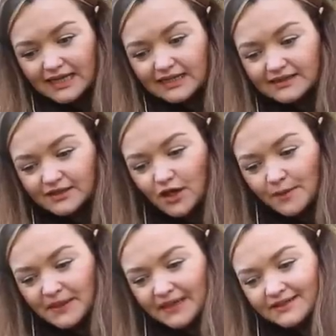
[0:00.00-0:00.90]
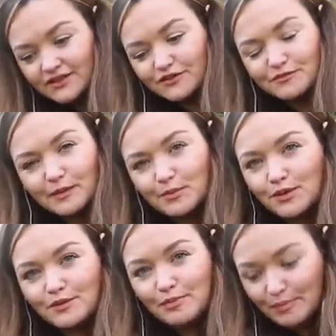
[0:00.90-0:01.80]
I think it's a combination of my
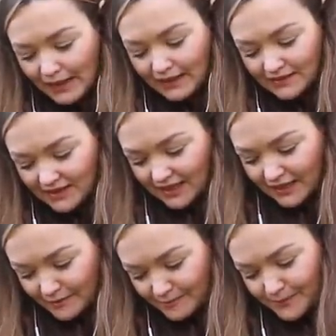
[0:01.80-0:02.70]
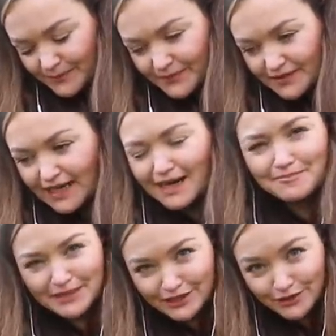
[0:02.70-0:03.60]
bulb planter
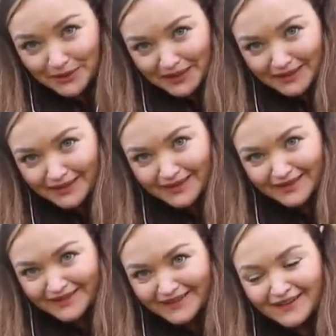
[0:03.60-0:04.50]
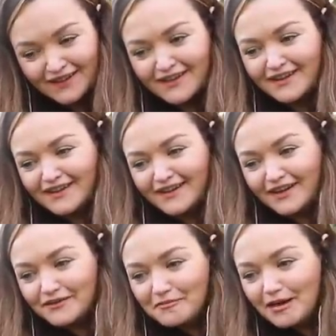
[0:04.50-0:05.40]
and my soil.
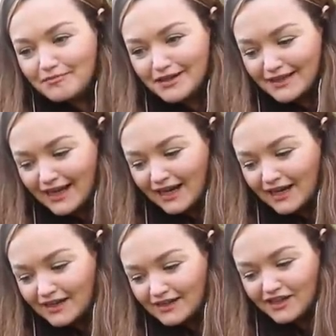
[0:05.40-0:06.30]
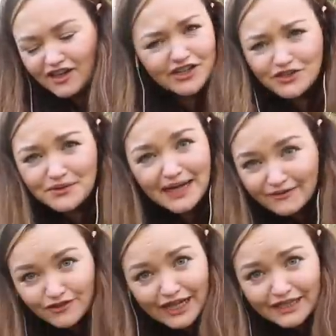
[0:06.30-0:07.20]
I remember that I don't
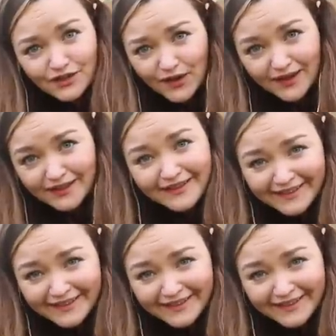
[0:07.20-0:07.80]
have great soil.